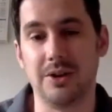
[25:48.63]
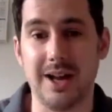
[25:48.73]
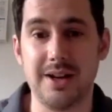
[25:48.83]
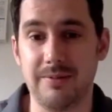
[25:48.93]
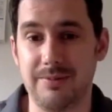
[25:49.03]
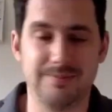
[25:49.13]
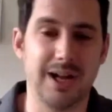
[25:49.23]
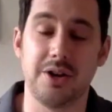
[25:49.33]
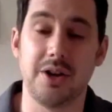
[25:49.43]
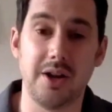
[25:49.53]
kind of,
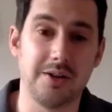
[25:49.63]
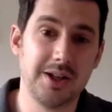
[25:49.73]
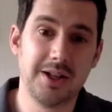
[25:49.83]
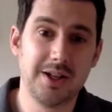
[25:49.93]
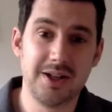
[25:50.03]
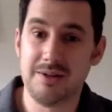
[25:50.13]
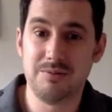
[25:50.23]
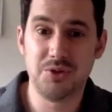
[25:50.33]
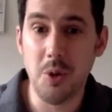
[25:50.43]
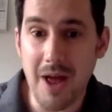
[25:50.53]
I don't know,
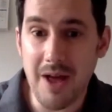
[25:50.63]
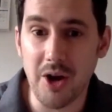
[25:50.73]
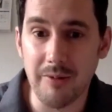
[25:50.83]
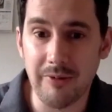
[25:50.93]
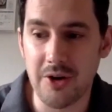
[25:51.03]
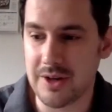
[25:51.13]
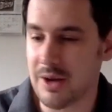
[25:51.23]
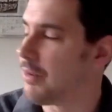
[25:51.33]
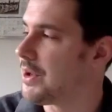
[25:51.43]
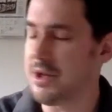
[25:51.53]
do a bit of it up front?
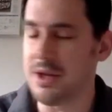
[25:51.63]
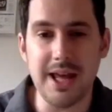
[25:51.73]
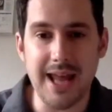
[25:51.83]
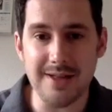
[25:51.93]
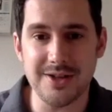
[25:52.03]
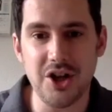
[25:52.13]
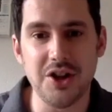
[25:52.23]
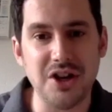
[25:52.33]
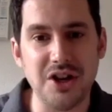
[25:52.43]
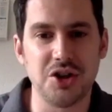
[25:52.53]
You get to know
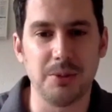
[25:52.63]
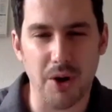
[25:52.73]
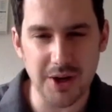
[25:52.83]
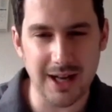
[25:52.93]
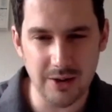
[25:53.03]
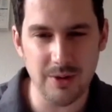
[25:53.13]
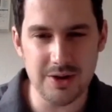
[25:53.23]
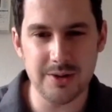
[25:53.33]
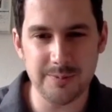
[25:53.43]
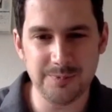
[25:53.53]
the digital body
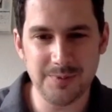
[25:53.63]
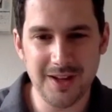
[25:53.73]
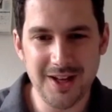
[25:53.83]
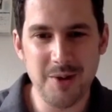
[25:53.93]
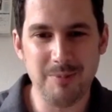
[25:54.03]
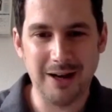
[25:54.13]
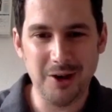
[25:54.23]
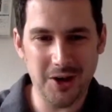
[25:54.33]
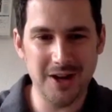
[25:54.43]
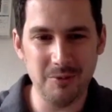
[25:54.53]
language by
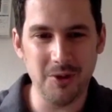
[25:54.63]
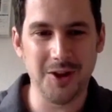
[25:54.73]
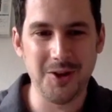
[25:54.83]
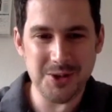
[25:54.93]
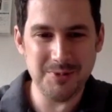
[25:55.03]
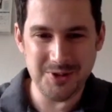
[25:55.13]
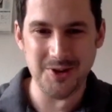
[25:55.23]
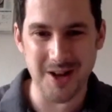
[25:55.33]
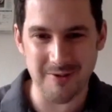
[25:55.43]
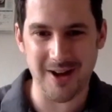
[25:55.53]
looking at what the customer's
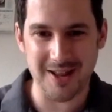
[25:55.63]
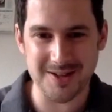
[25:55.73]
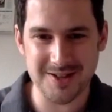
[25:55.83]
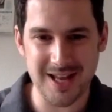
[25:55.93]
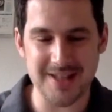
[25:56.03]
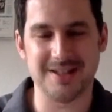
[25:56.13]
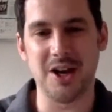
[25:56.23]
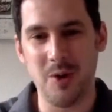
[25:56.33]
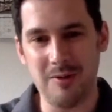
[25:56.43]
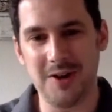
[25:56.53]
doing in advance. It's the
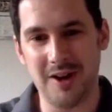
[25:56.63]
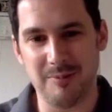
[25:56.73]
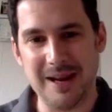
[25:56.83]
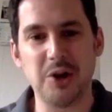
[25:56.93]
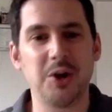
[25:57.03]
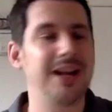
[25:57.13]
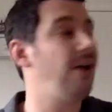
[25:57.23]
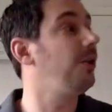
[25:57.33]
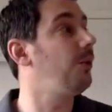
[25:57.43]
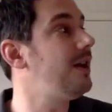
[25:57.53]
equivalent of me looking
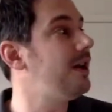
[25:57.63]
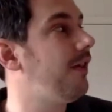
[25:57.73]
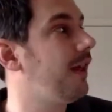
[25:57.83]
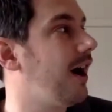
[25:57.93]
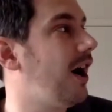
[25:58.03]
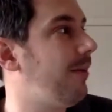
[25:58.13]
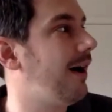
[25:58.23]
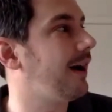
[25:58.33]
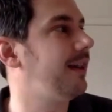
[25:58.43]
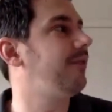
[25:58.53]
out the window in the car
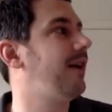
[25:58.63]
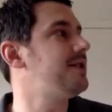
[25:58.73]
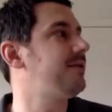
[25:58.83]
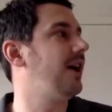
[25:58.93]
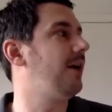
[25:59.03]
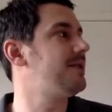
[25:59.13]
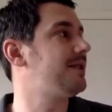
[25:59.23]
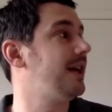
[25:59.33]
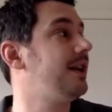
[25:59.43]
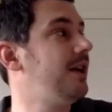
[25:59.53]
park of the advice firm and
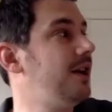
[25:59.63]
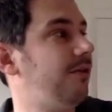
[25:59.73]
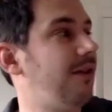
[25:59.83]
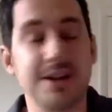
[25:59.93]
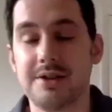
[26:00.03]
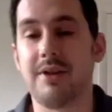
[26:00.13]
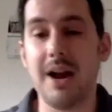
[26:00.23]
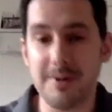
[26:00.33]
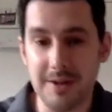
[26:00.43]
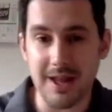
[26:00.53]
saying, right, he's
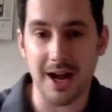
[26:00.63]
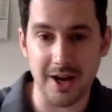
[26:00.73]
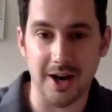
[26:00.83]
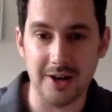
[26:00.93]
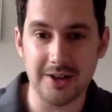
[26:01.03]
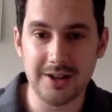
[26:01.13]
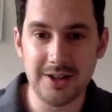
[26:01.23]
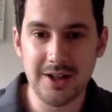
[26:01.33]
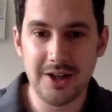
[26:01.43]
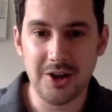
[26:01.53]
arrived in that car,
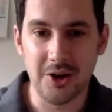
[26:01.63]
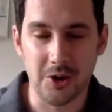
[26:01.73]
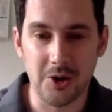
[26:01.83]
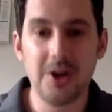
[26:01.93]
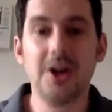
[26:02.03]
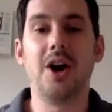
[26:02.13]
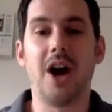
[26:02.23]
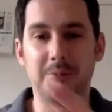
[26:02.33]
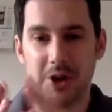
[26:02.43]
or I'm